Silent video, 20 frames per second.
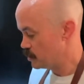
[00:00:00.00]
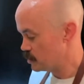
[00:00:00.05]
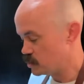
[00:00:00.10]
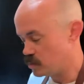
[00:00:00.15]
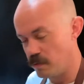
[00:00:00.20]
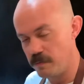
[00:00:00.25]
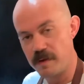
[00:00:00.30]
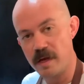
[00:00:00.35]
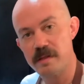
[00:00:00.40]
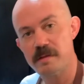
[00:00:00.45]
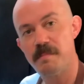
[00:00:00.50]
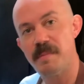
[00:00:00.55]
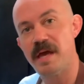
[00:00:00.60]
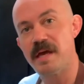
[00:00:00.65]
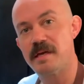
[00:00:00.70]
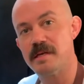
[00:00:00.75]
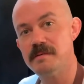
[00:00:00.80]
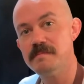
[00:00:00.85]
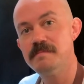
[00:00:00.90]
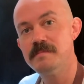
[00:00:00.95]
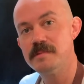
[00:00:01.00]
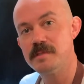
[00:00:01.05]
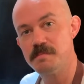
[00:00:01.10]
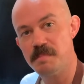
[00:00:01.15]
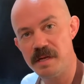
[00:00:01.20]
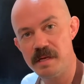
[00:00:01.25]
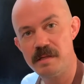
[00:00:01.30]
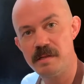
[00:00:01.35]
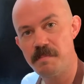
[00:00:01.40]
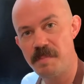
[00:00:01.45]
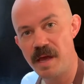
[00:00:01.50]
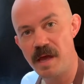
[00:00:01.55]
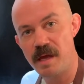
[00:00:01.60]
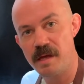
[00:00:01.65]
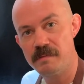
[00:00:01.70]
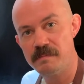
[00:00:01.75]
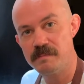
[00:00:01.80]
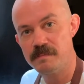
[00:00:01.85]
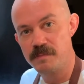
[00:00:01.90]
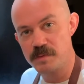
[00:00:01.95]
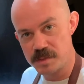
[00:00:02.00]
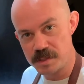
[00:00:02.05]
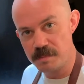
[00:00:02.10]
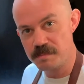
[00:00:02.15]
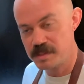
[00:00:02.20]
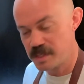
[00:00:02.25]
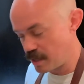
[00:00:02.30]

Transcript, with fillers: So we've got the bacon. It's been in the pan for some